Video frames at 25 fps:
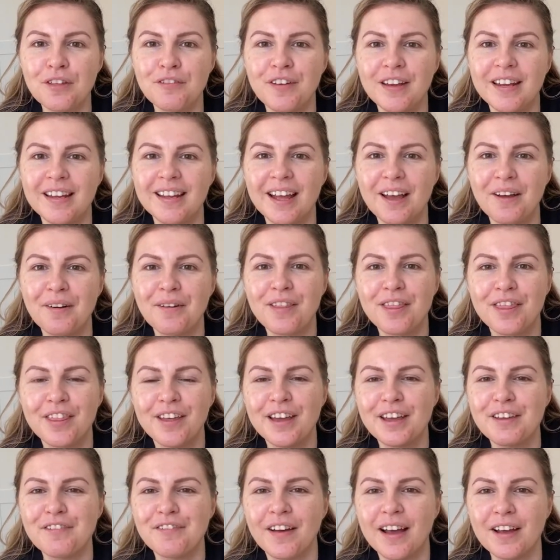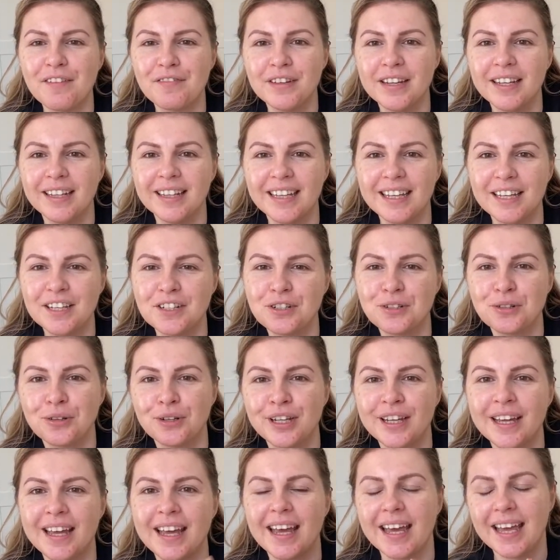video. 35 nearly is your
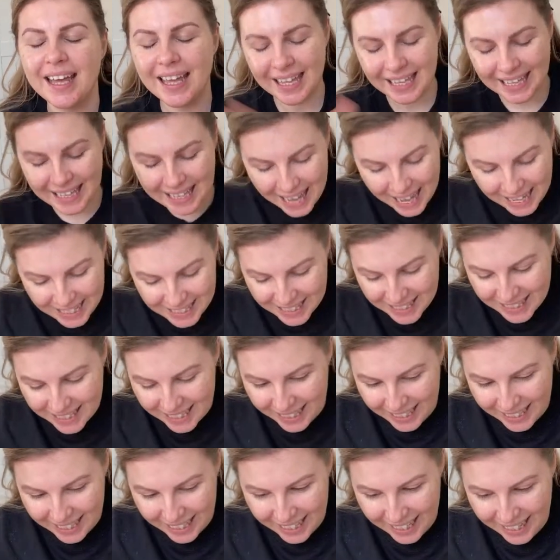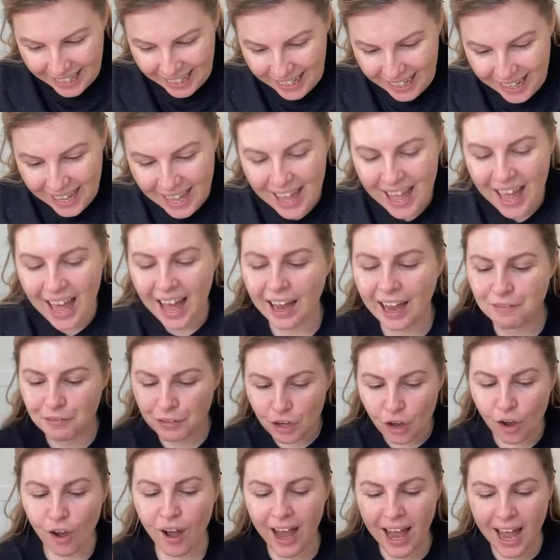year. Yes, Nikki. I've
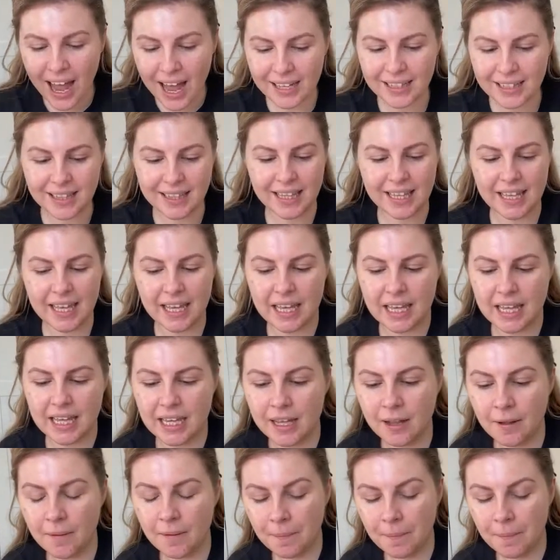not had the,